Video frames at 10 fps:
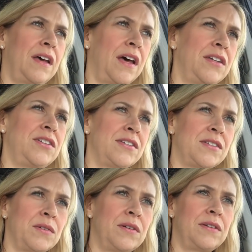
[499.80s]
I
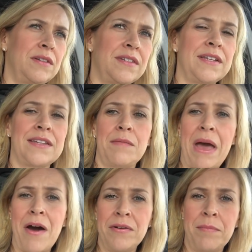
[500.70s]
just, since I'm
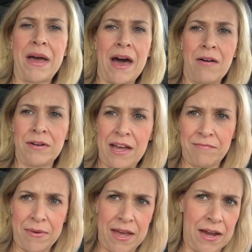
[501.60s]
out and about and
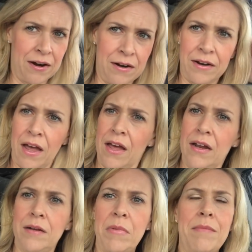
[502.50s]
have my hair
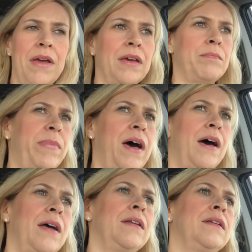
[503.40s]
done and my makeup
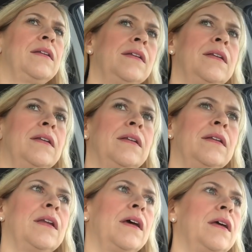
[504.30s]
on
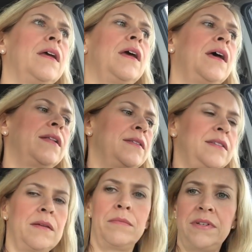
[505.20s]
and
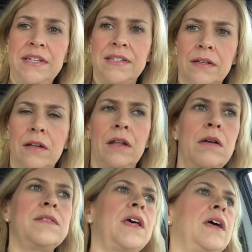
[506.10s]
some decent
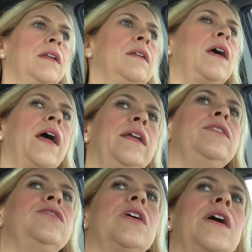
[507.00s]
clothes on, I
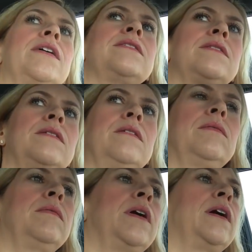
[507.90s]
just
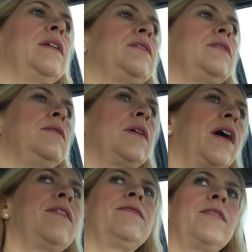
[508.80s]
want to
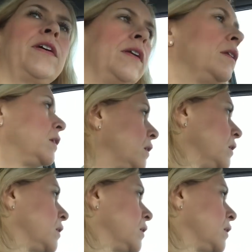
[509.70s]
have fun.